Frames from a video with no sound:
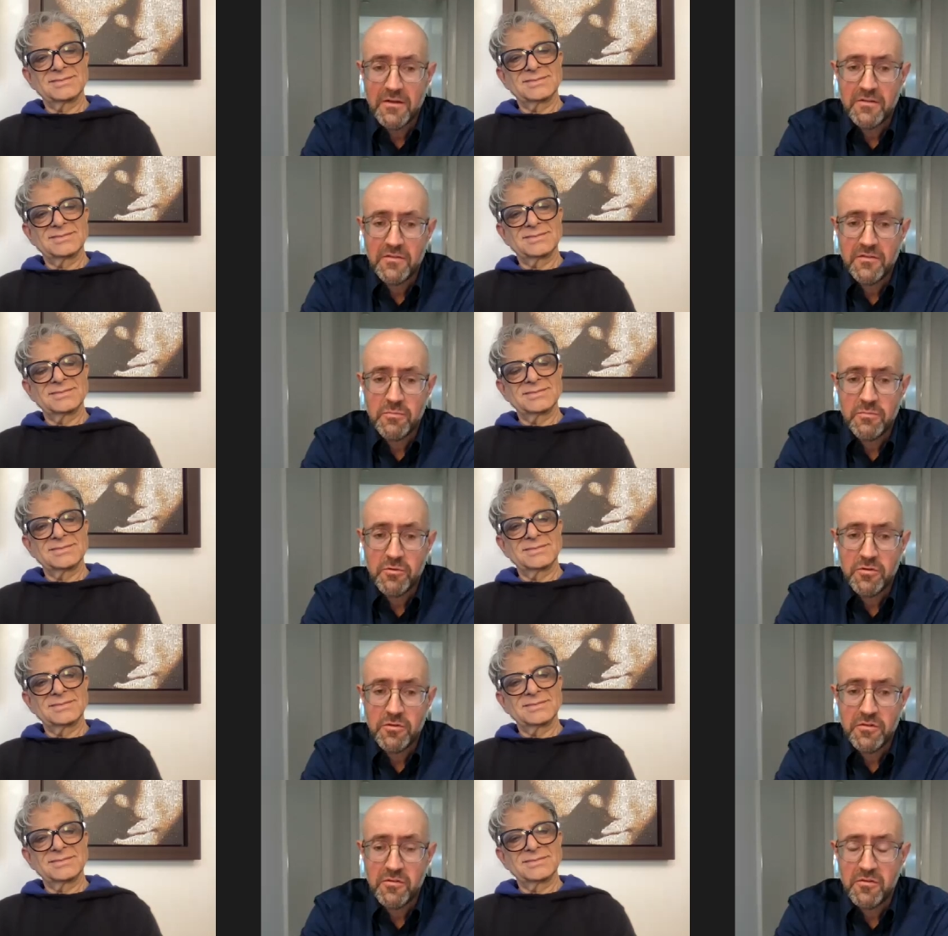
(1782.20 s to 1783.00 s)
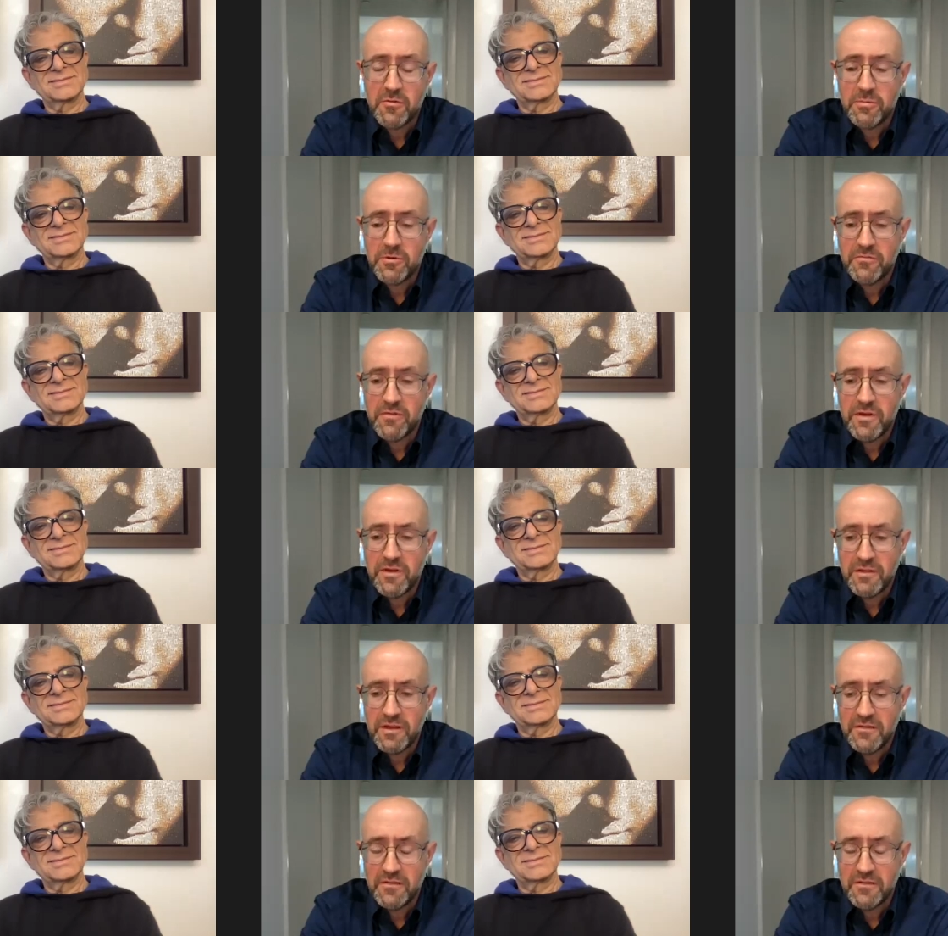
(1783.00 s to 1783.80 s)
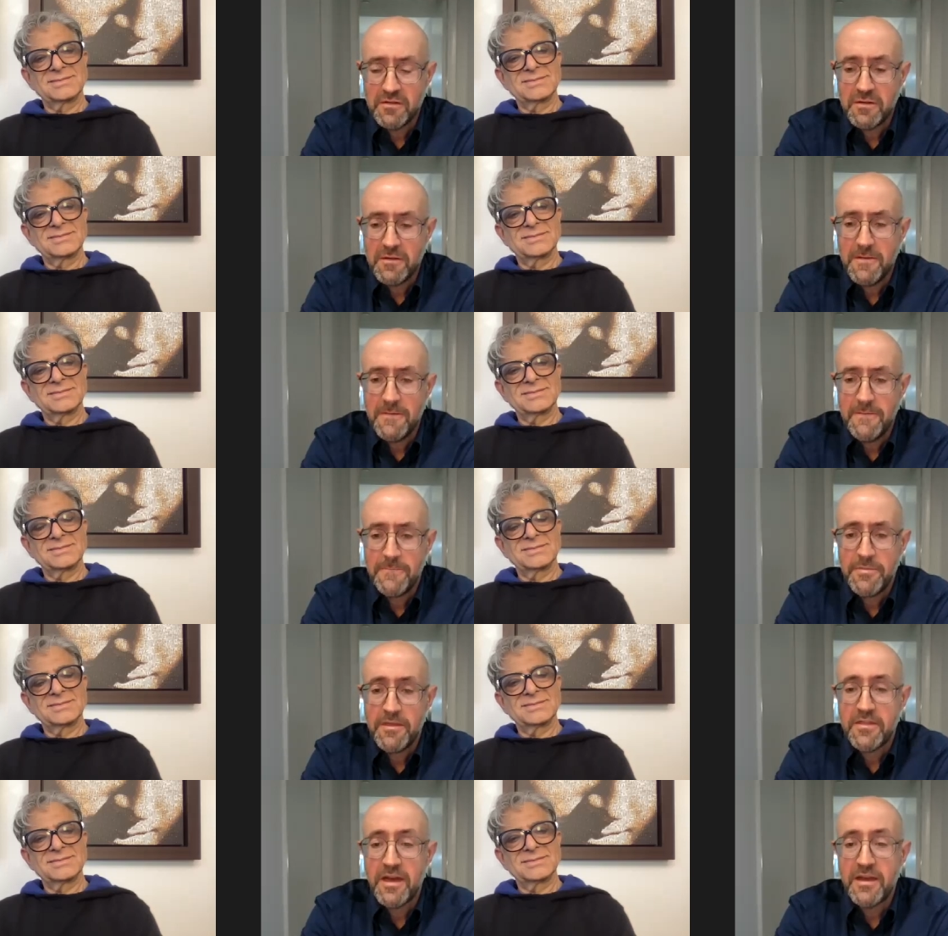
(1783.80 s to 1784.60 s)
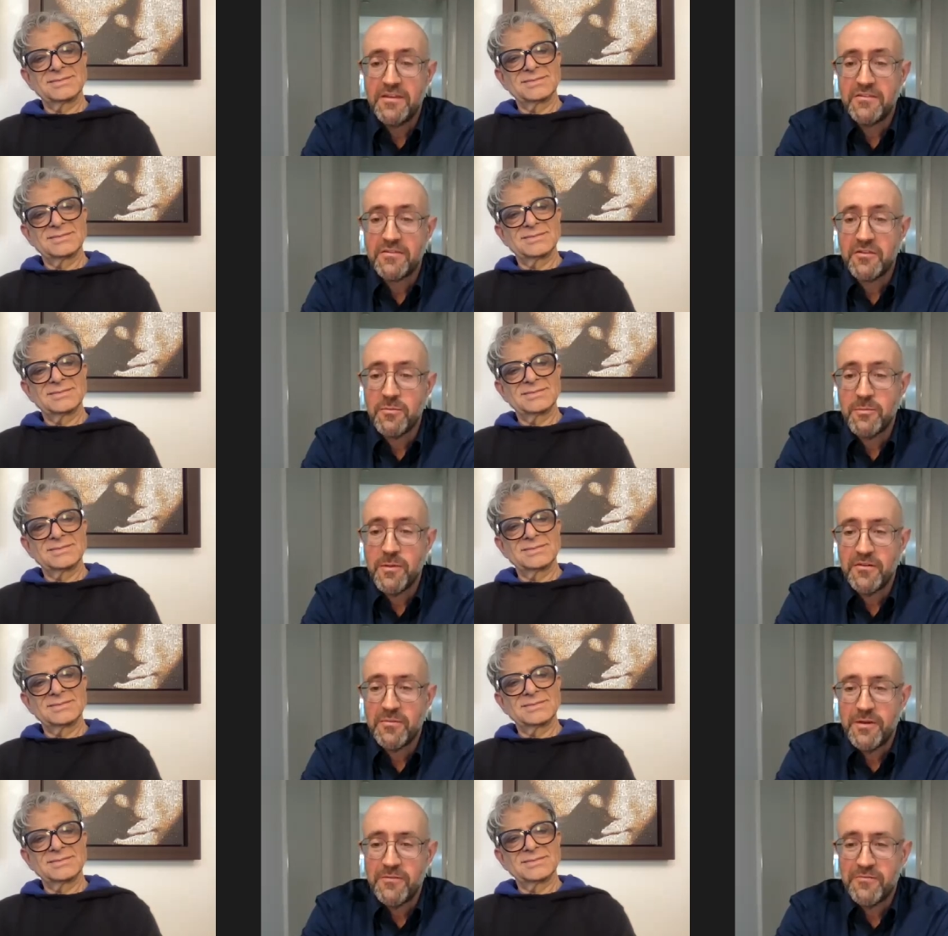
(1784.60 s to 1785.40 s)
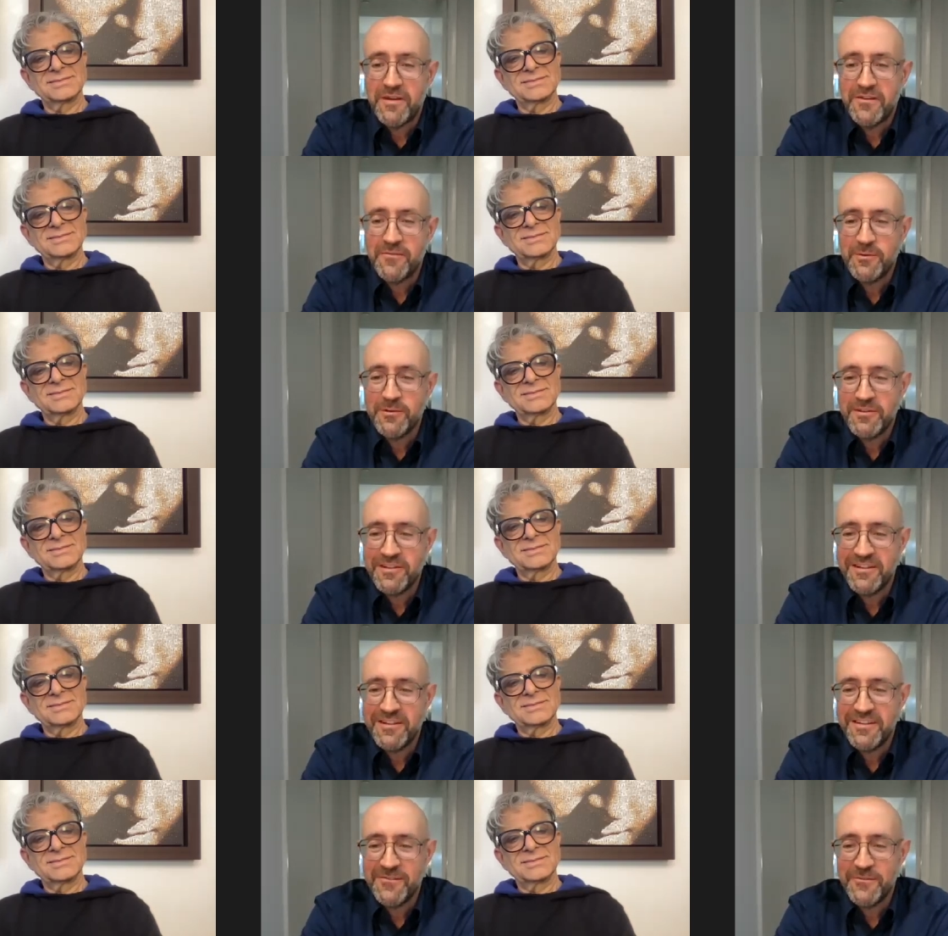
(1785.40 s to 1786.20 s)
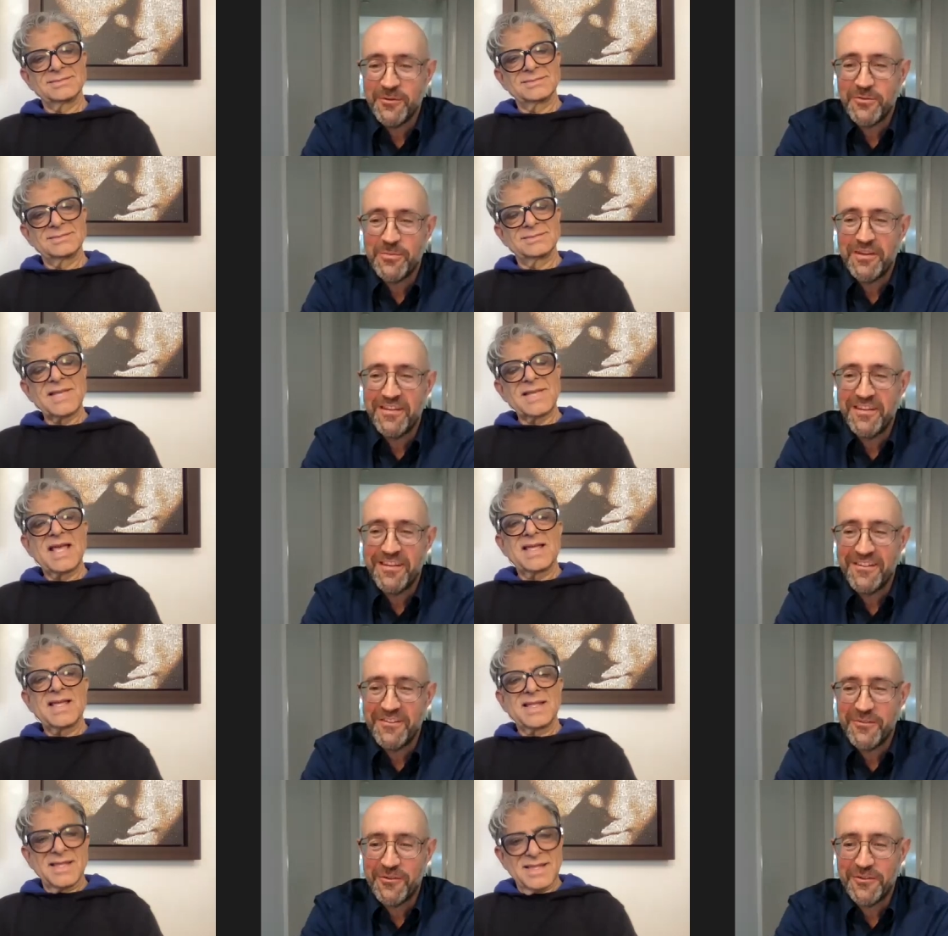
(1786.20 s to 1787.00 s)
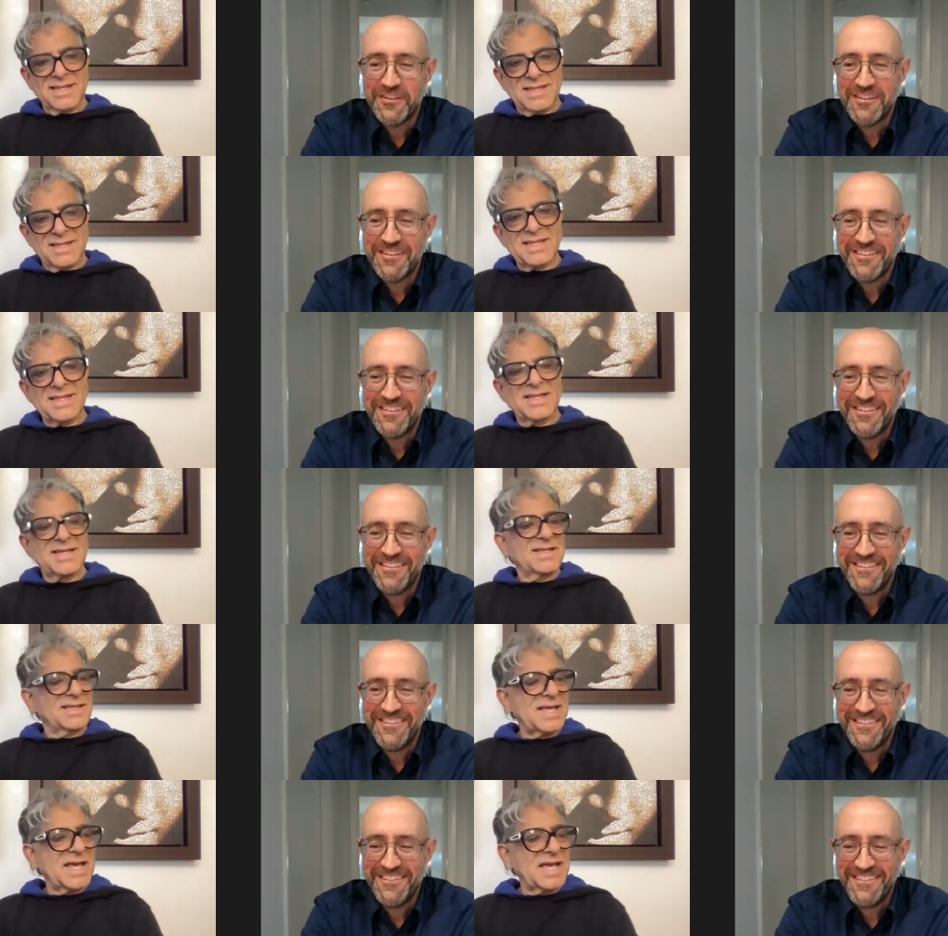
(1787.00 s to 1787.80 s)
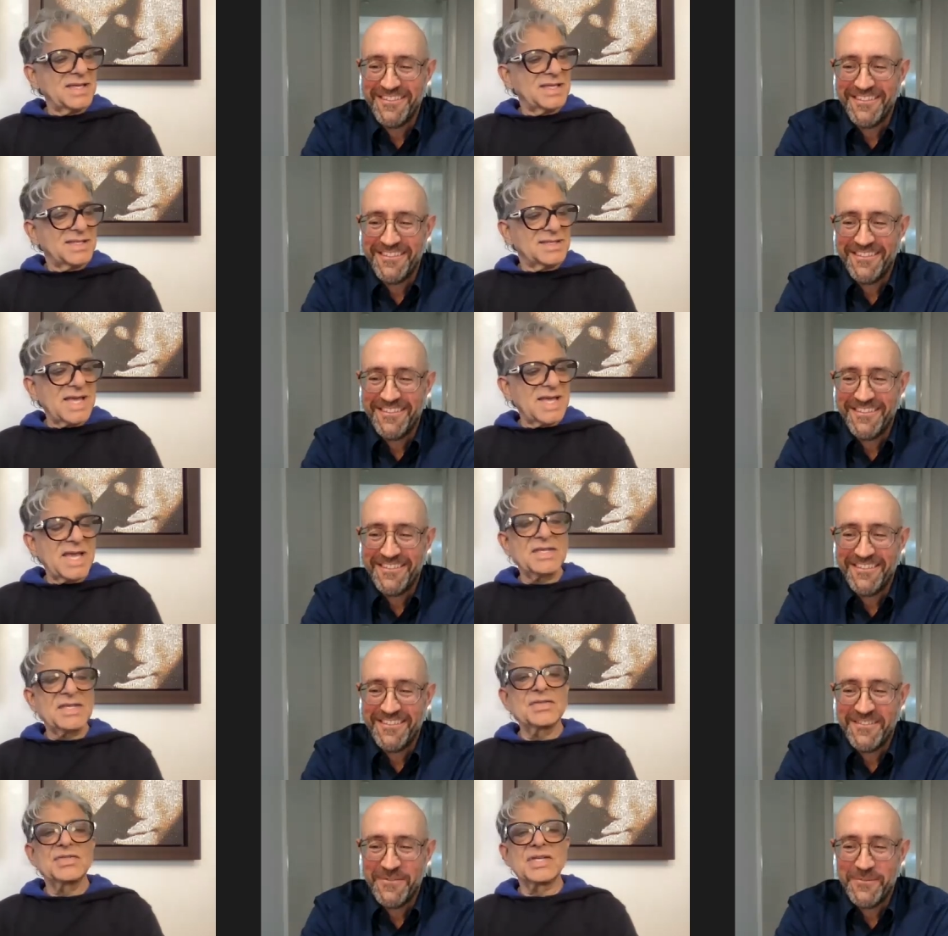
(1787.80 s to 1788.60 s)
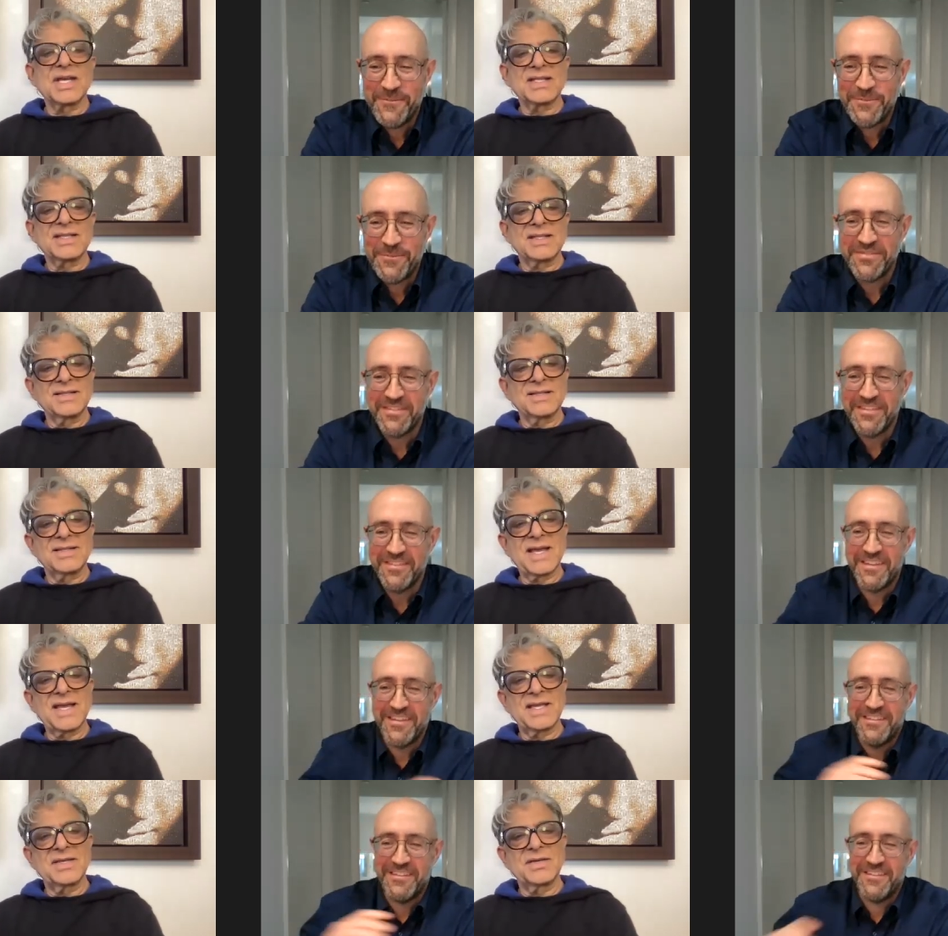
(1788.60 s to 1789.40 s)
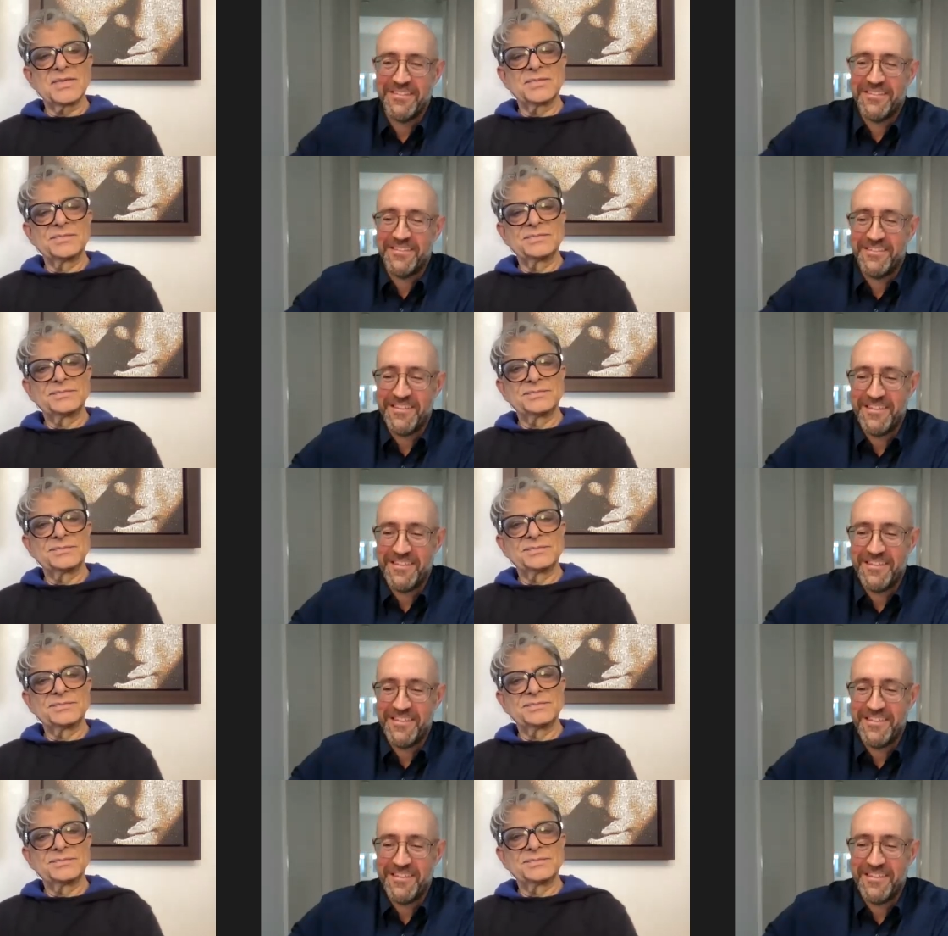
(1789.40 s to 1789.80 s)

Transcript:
Speaker 1: out and support the Chopra Foundation. Thank you so much, my friend. We'll uh, we'll speak again shortly.
Speaker 2: Thank you, Jay. Thank, Thank you. you.